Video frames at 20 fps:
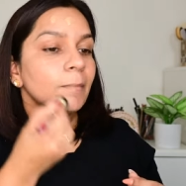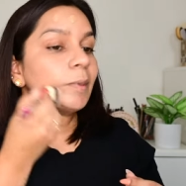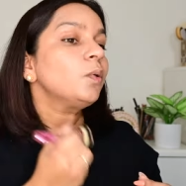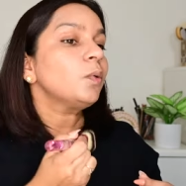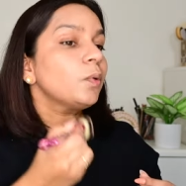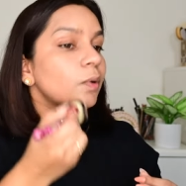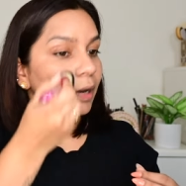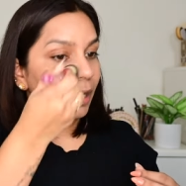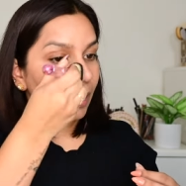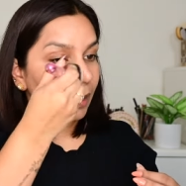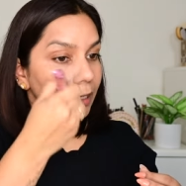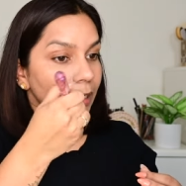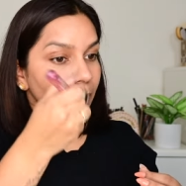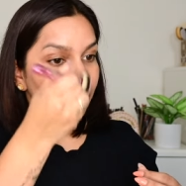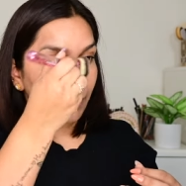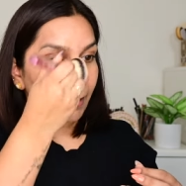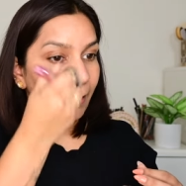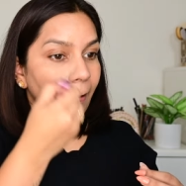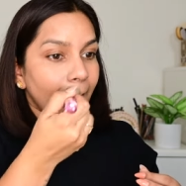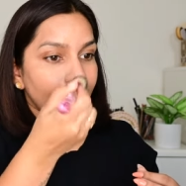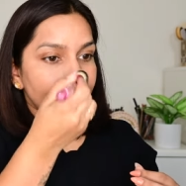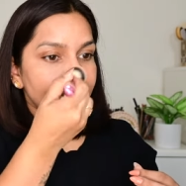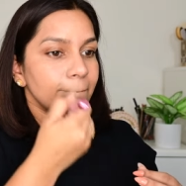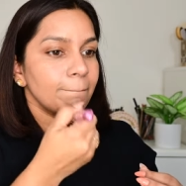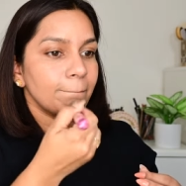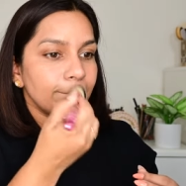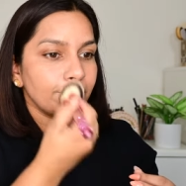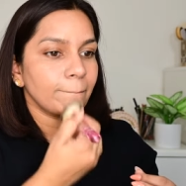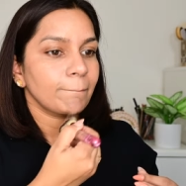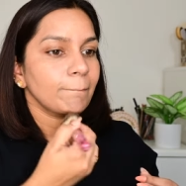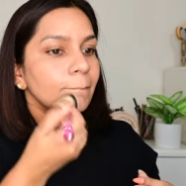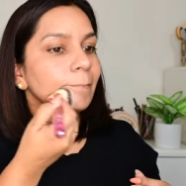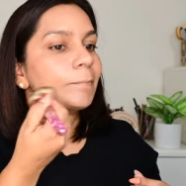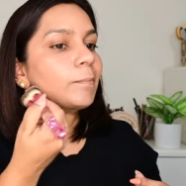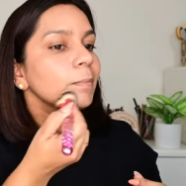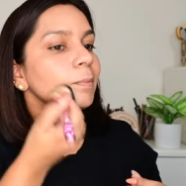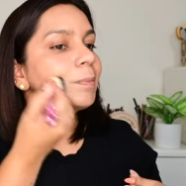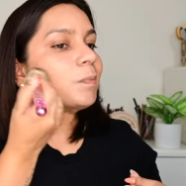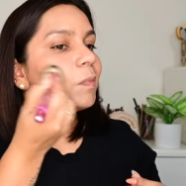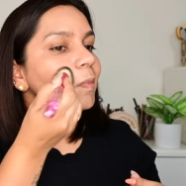Right away,
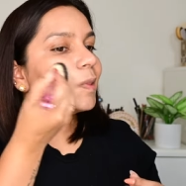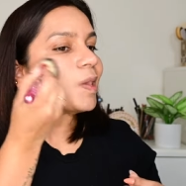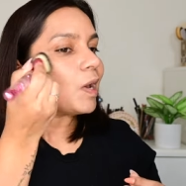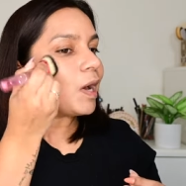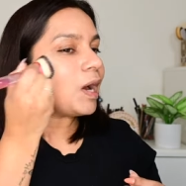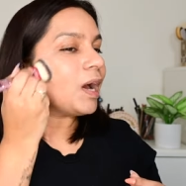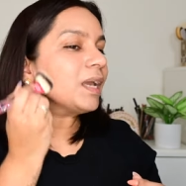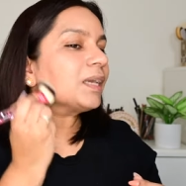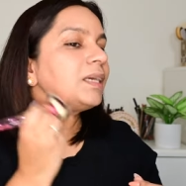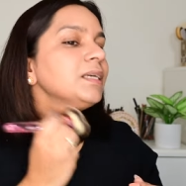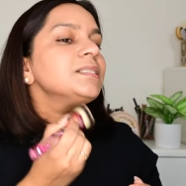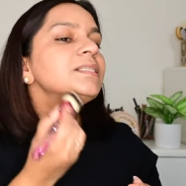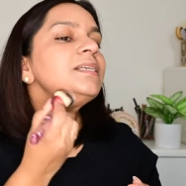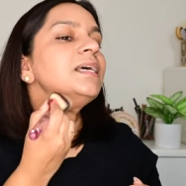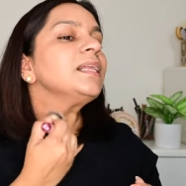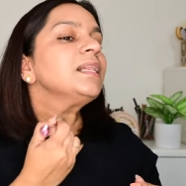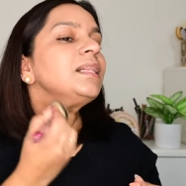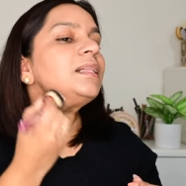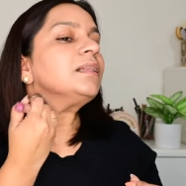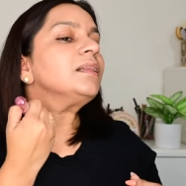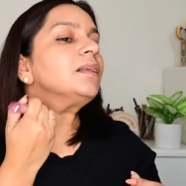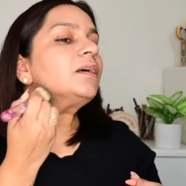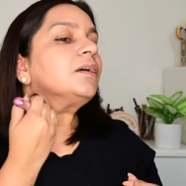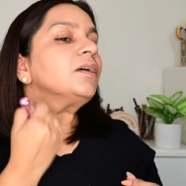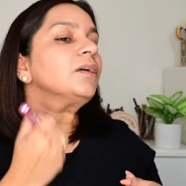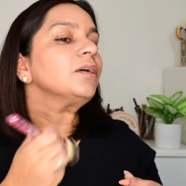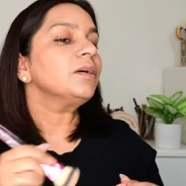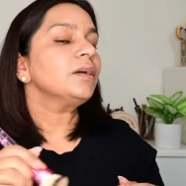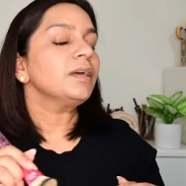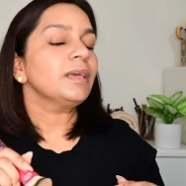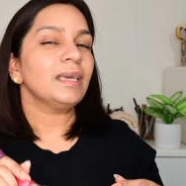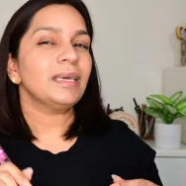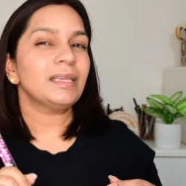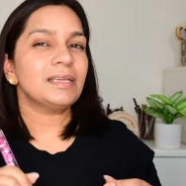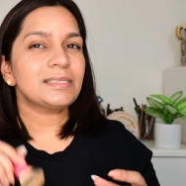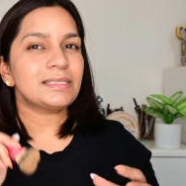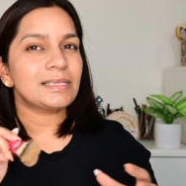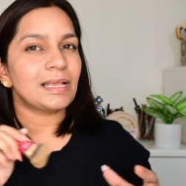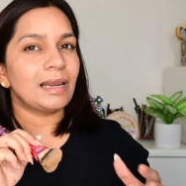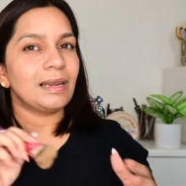I can tell it
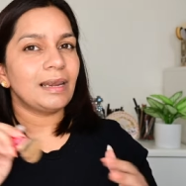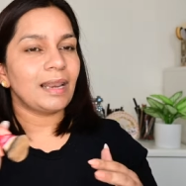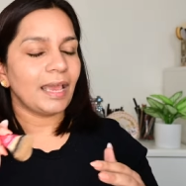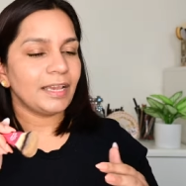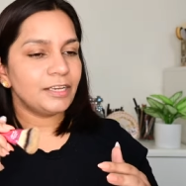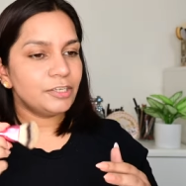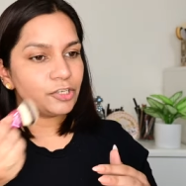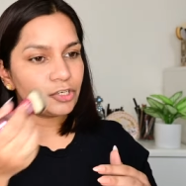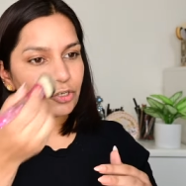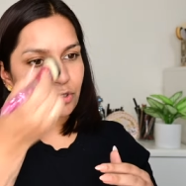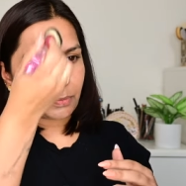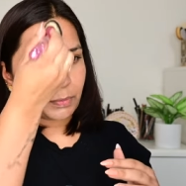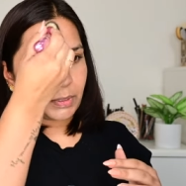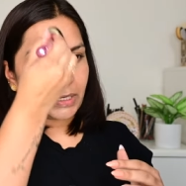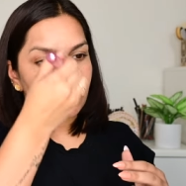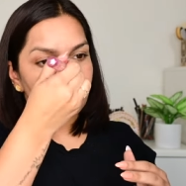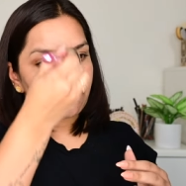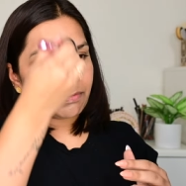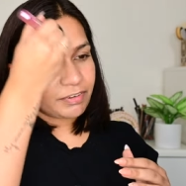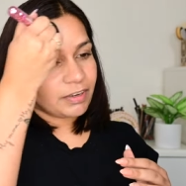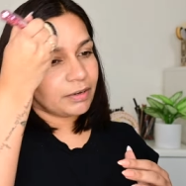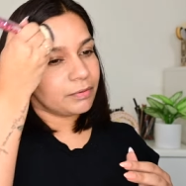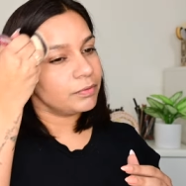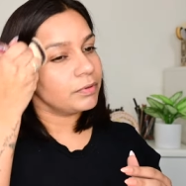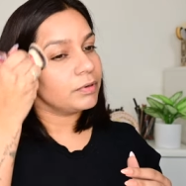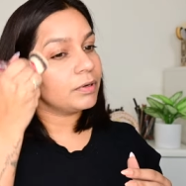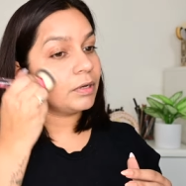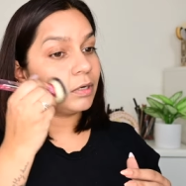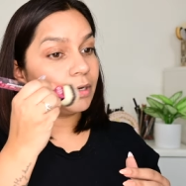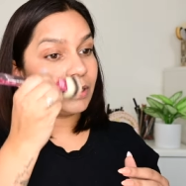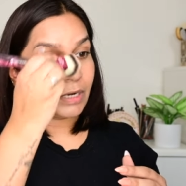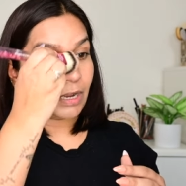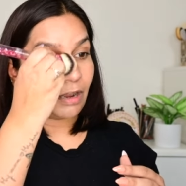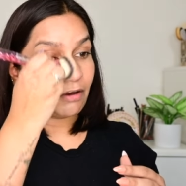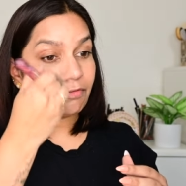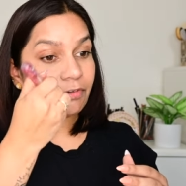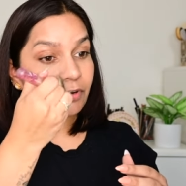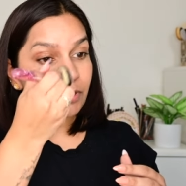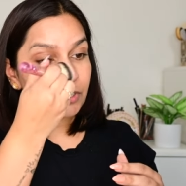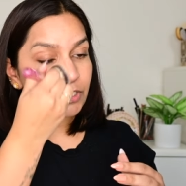is light to medium found, uh,
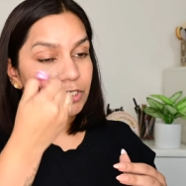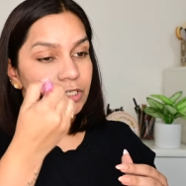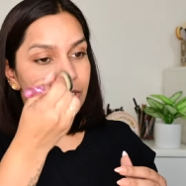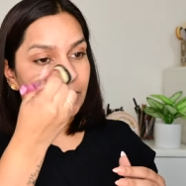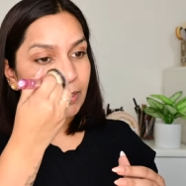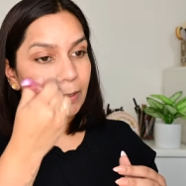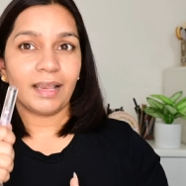coverage.